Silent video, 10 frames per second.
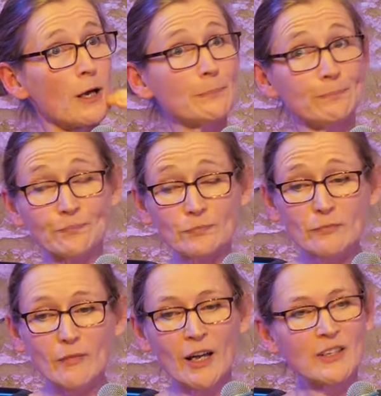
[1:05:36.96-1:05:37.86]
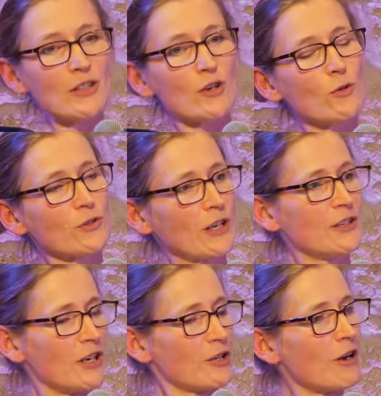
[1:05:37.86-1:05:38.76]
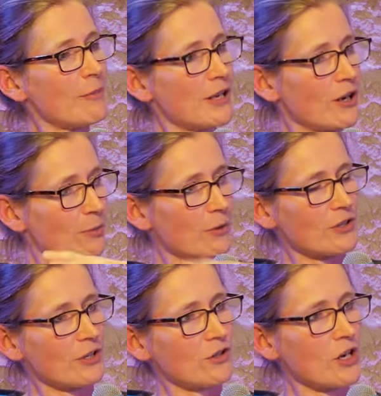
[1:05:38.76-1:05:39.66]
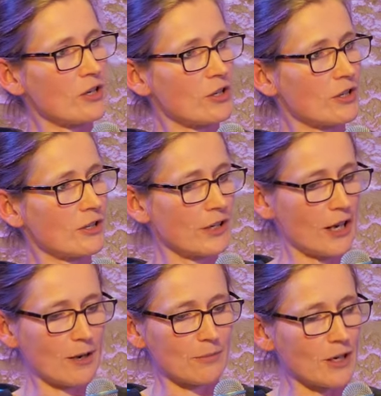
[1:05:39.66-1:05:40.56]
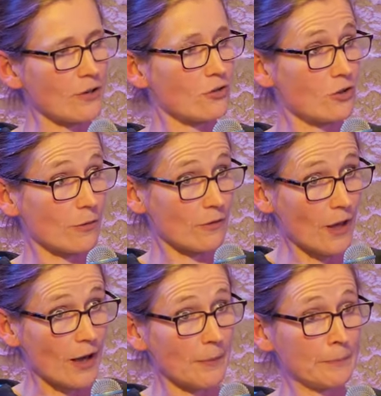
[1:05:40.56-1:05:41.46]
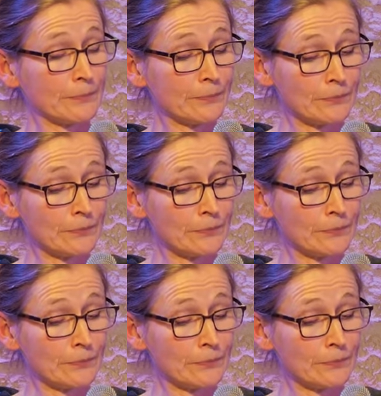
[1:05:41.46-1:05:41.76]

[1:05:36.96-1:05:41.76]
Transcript: And a great many other positive changes came downstream of that.